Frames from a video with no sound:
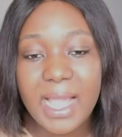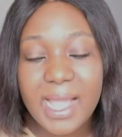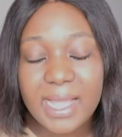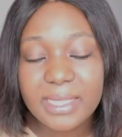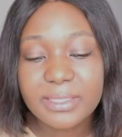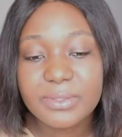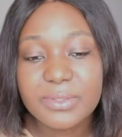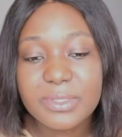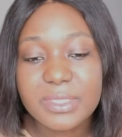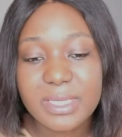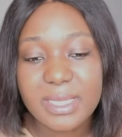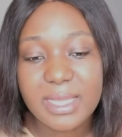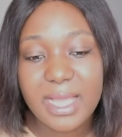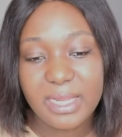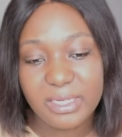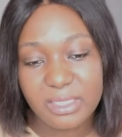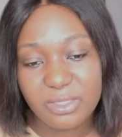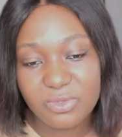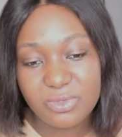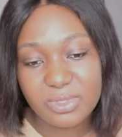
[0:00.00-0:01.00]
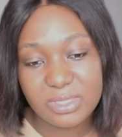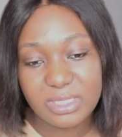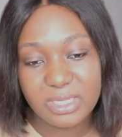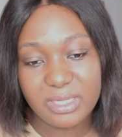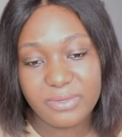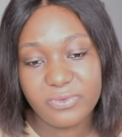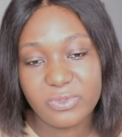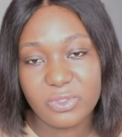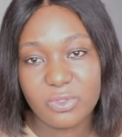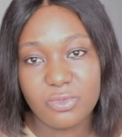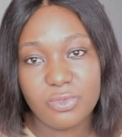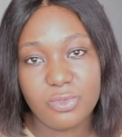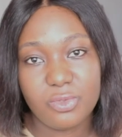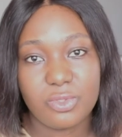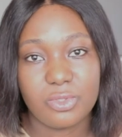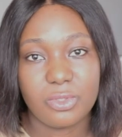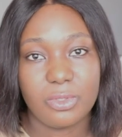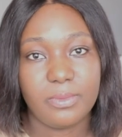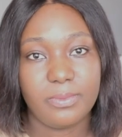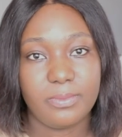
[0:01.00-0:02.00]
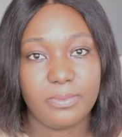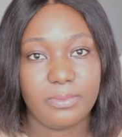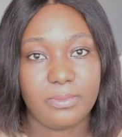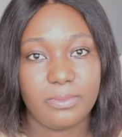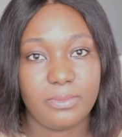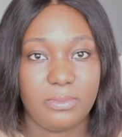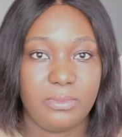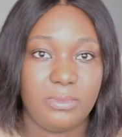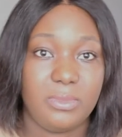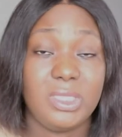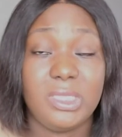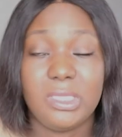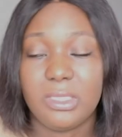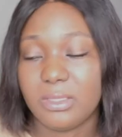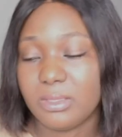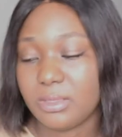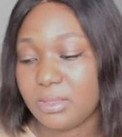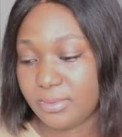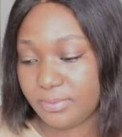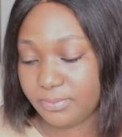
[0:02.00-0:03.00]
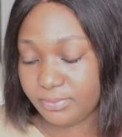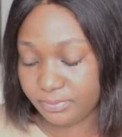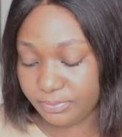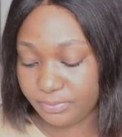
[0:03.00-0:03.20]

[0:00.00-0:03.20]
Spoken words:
I know say I use left to do some things.